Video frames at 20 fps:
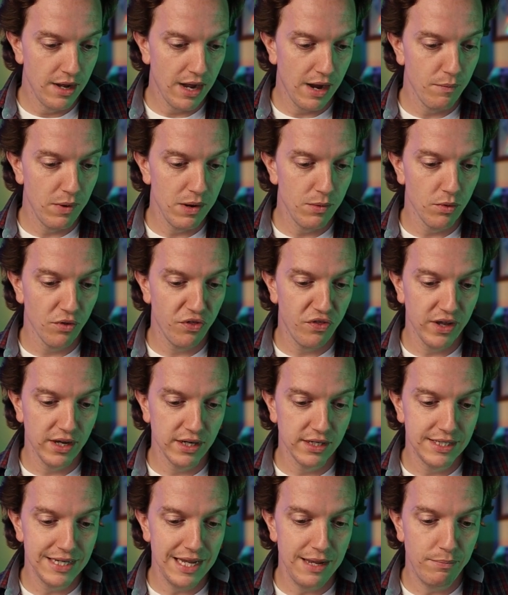and we will
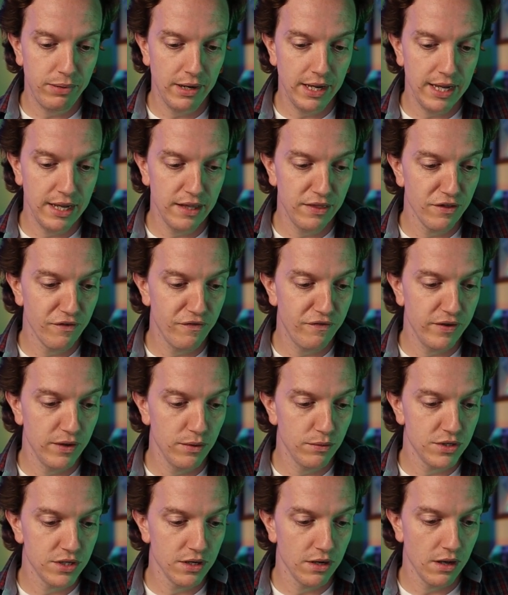think deeply in the
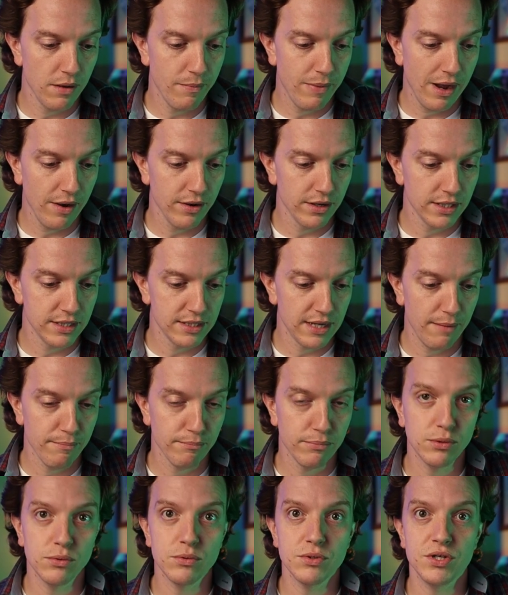future about
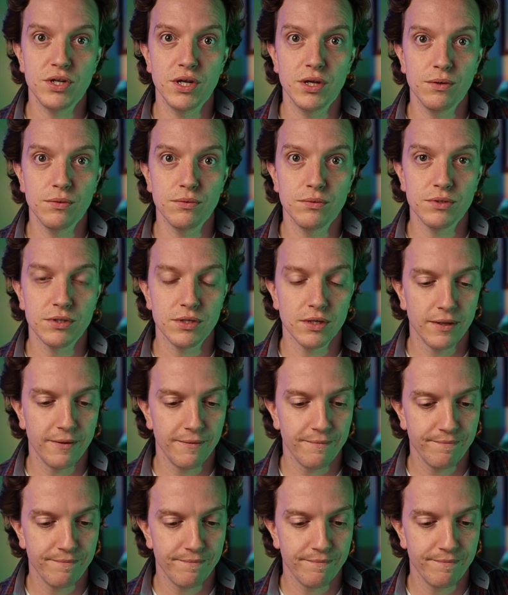examples used.